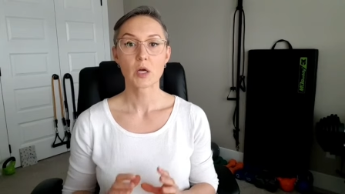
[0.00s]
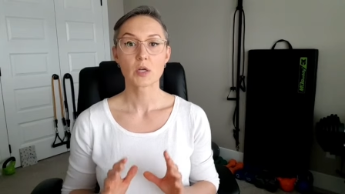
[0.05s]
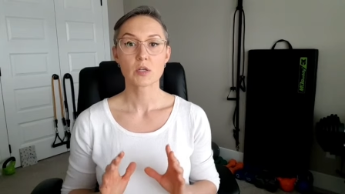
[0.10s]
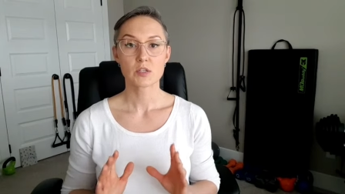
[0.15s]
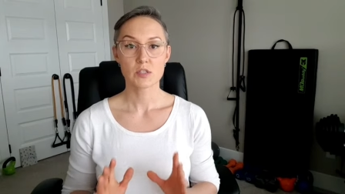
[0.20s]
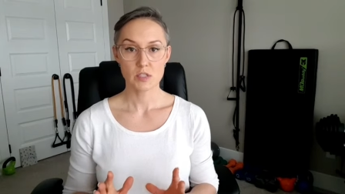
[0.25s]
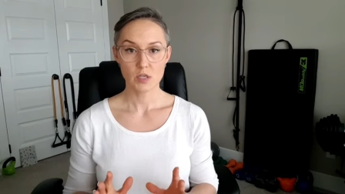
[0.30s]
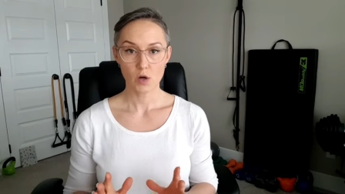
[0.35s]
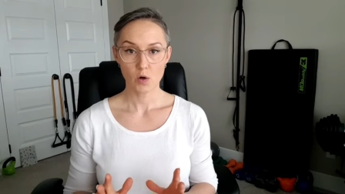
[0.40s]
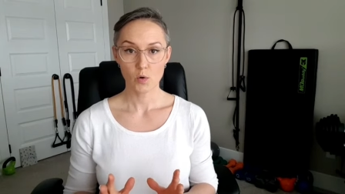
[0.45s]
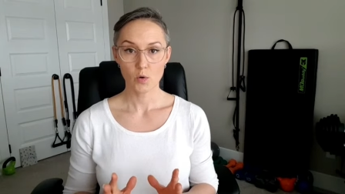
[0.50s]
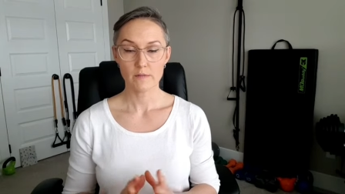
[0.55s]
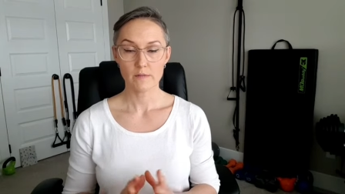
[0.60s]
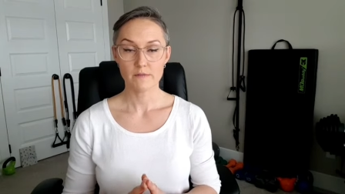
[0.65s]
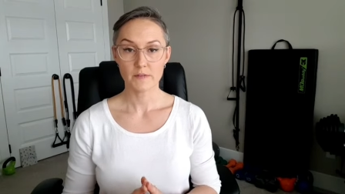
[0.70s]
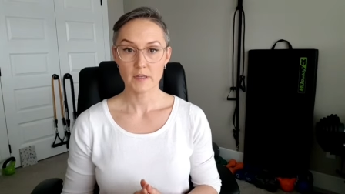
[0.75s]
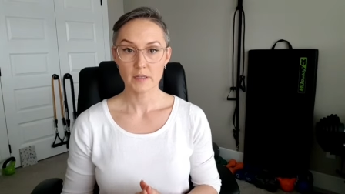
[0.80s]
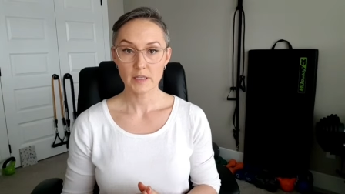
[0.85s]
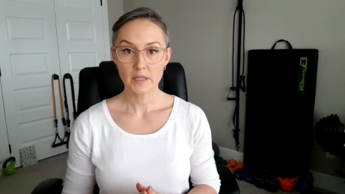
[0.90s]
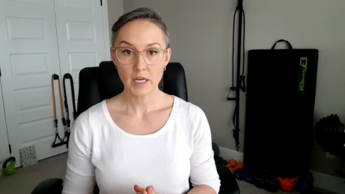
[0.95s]
so,
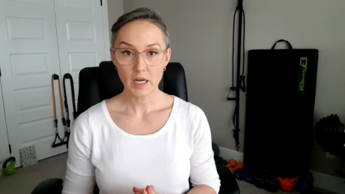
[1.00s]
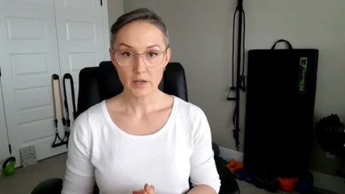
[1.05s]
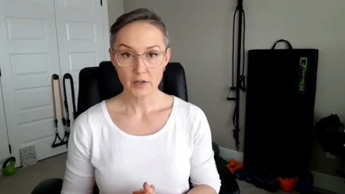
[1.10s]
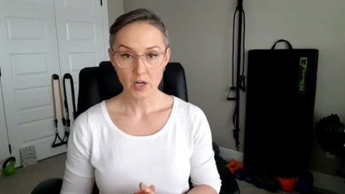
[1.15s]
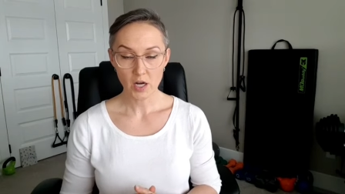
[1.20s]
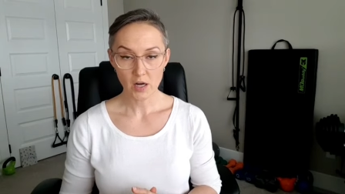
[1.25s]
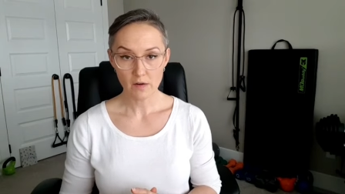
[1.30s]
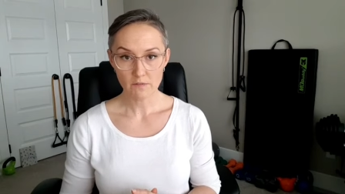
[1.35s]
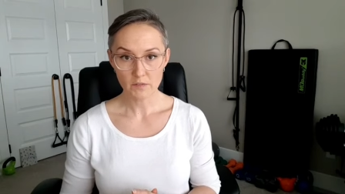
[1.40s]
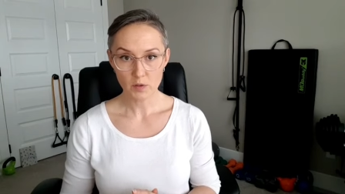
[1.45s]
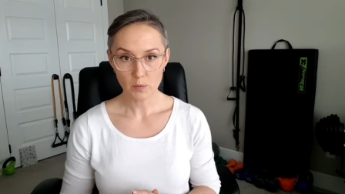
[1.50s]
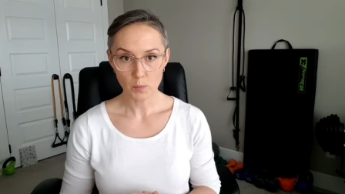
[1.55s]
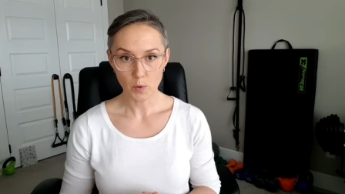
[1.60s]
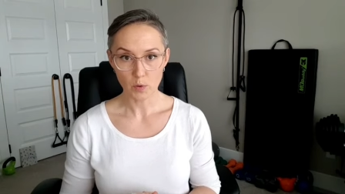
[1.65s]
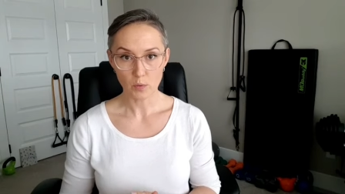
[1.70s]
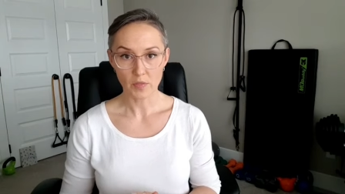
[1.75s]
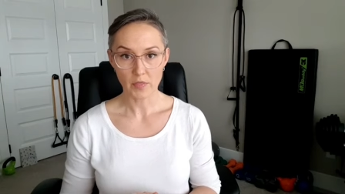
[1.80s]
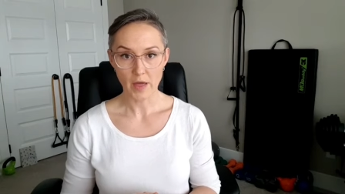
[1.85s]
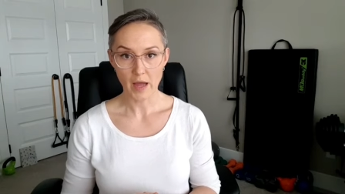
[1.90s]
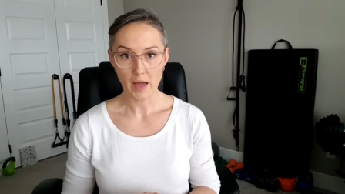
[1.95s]
feeling
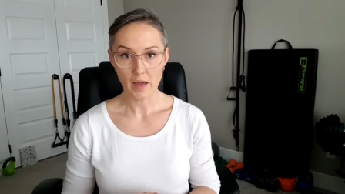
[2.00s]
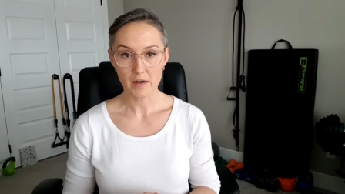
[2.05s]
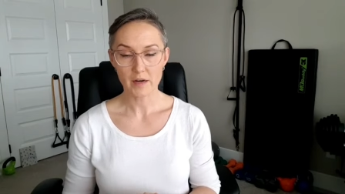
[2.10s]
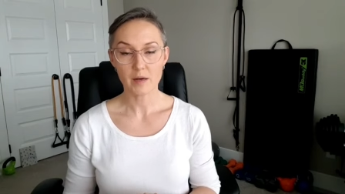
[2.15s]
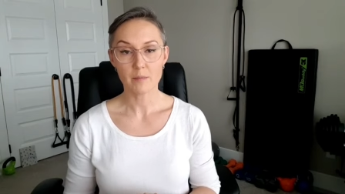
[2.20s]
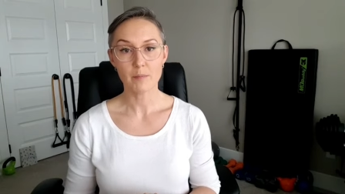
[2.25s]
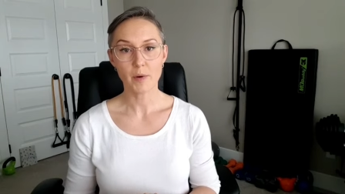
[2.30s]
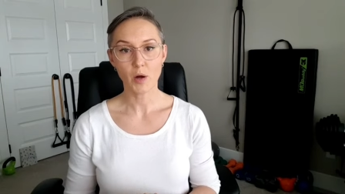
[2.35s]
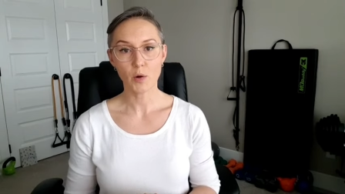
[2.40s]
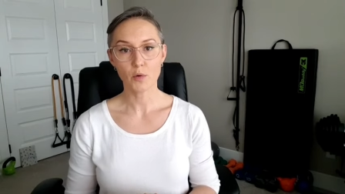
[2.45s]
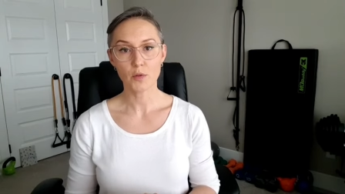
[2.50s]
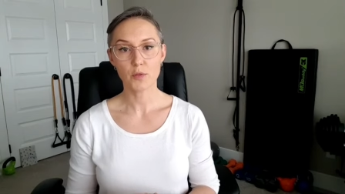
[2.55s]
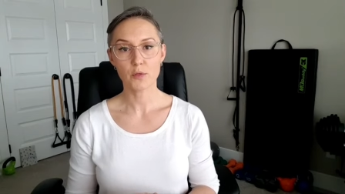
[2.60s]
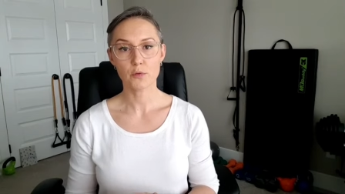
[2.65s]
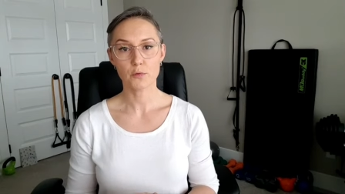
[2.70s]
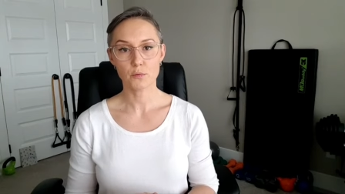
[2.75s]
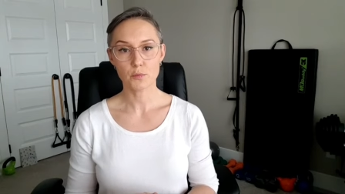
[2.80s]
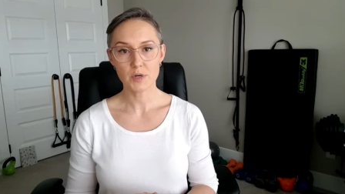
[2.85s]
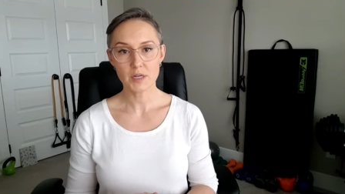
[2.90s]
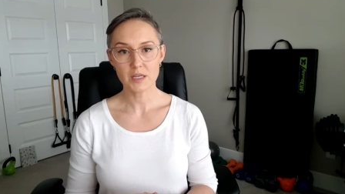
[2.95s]
uncomfortable with that,
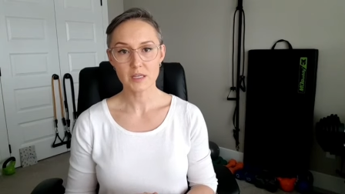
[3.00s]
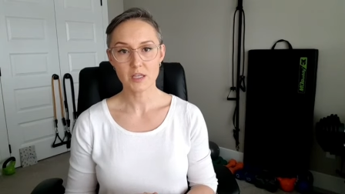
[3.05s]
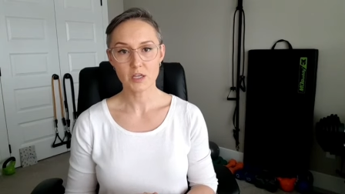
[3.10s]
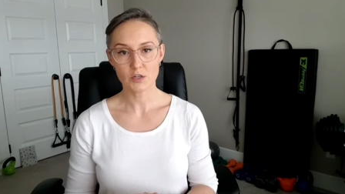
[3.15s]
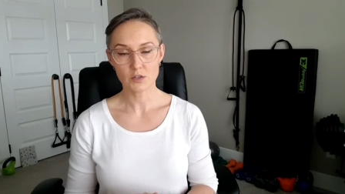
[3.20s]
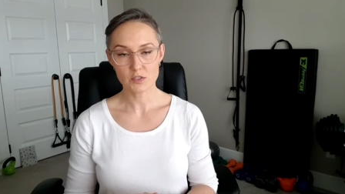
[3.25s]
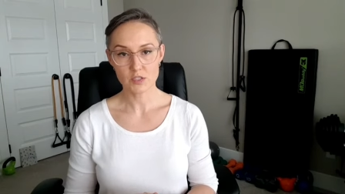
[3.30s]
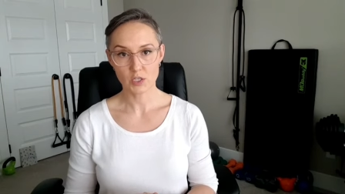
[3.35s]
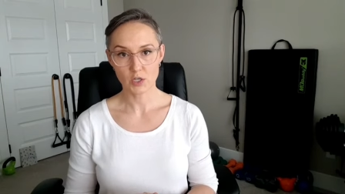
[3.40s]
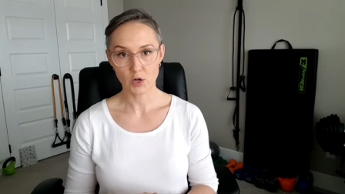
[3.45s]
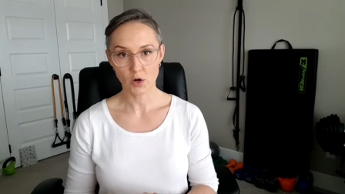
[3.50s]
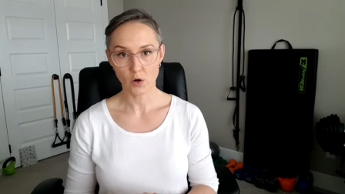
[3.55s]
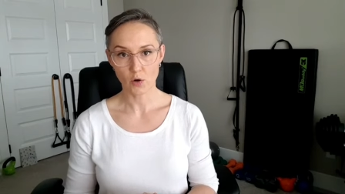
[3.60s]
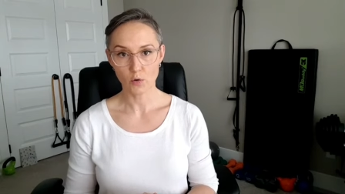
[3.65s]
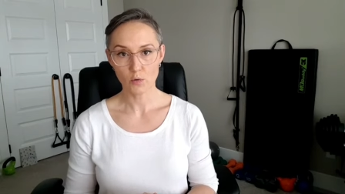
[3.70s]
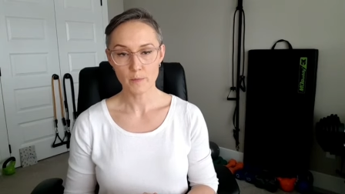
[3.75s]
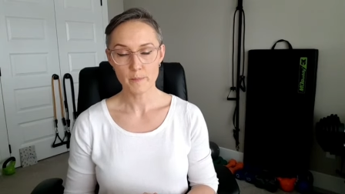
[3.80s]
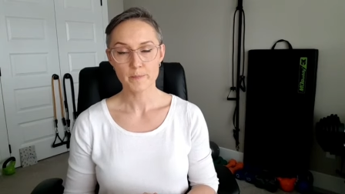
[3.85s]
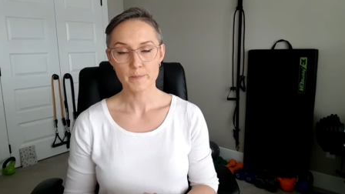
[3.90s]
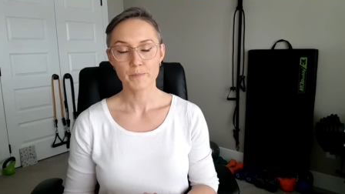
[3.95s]
about three years
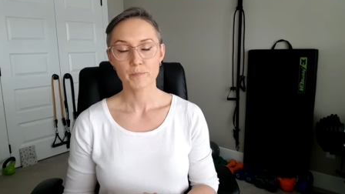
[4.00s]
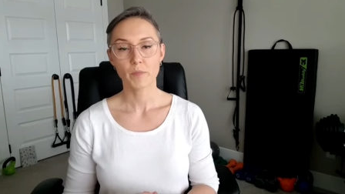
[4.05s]
ago,